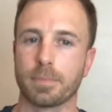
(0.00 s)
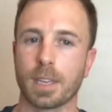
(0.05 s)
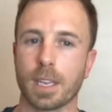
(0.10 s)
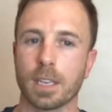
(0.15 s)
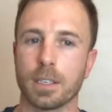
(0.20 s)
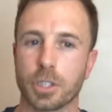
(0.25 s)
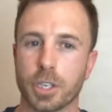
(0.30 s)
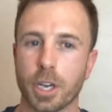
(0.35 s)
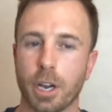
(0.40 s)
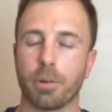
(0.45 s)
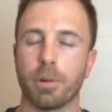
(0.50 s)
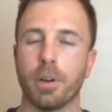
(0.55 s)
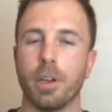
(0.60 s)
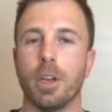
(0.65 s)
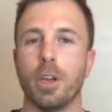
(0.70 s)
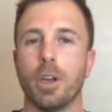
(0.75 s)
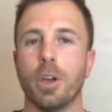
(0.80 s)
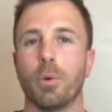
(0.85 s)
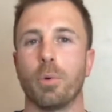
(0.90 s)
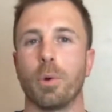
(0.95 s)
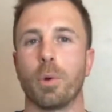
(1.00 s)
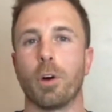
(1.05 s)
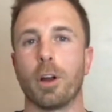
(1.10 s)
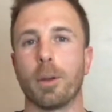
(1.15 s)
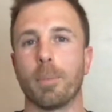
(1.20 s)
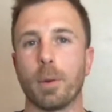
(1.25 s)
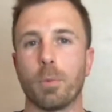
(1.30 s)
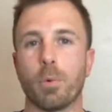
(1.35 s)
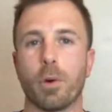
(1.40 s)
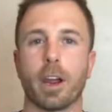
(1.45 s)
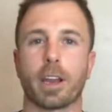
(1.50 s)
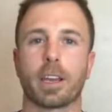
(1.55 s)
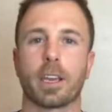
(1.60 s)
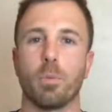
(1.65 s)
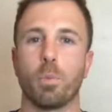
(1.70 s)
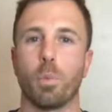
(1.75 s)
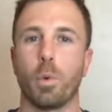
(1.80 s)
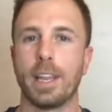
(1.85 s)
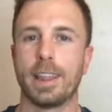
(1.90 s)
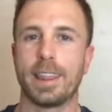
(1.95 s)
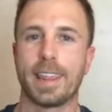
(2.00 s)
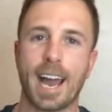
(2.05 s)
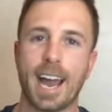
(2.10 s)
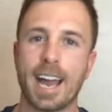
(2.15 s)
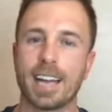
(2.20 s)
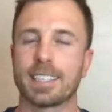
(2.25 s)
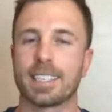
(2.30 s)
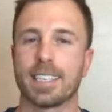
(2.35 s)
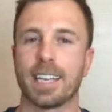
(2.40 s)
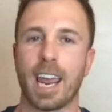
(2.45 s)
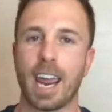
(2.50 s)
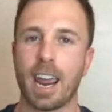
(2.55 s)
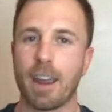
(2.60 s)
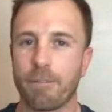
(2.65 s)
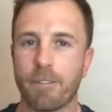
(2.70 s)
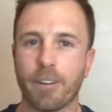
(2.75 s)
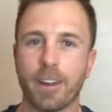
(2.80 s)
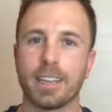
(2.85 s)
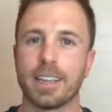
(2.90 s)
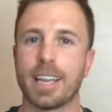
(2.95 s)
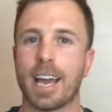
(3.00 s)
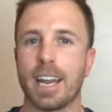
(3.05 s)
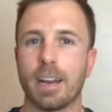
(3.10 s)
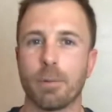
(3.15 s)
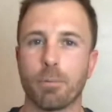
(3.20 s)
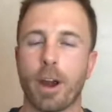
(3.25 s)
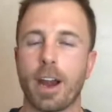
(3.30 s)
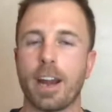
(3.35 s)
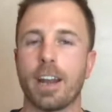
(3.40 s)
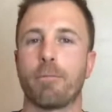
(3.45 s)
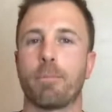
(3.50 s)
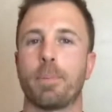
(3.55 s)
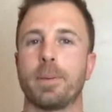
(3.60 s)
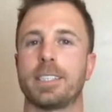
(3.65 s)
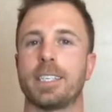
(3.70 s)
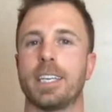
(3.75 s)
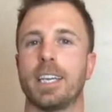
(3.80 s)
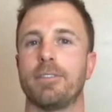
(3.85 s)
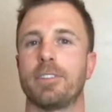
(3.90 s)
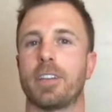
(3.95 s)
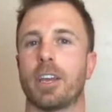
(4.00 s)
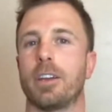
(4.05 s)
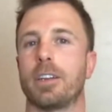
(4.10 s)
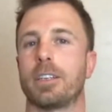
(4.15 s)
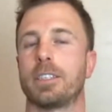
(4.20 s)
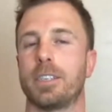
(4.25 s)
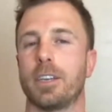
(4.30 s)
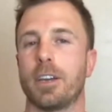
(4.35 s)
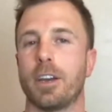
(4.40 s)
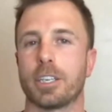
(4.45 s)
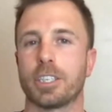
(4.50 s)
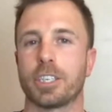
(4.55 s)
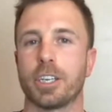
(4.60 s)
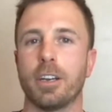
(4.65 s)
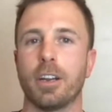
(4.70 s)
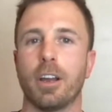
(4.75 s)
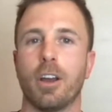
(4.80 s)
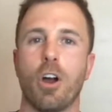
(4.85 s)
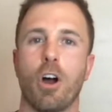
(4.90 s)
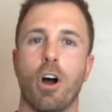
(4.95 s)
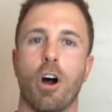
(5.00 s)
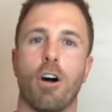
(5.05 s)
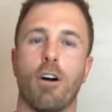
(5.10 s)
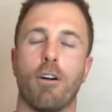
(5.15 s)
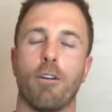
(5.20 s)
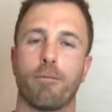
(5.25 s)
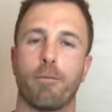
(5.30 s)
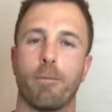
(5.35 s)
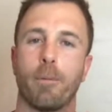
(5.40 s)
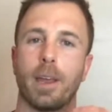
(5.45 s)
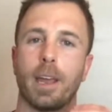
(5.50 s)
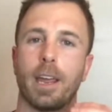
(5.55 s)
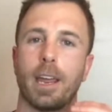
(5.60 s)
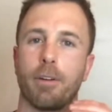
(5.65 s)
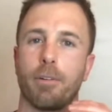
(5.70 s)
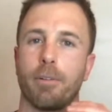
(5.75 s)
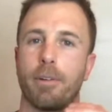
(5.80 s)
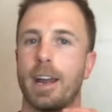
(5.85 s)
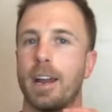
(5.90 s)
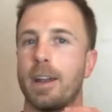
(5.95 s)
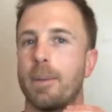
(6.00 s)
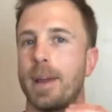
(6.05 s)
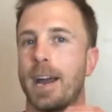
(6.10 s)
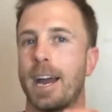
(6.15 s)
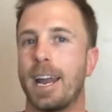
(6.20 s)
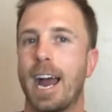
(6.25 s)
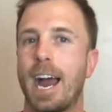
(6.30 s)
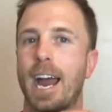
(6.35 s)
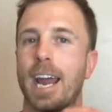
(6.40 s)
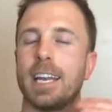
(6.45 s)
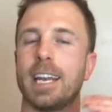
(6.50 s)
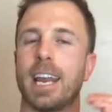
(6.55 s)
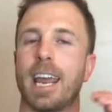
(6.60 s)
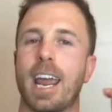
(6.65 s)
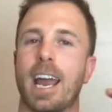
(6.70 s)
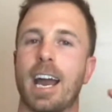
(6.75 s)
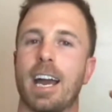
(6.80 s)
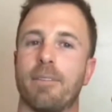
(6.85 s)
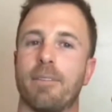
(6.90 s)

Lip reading: So we want to be working with that effort, that rate of perceived exertion of around about 8 out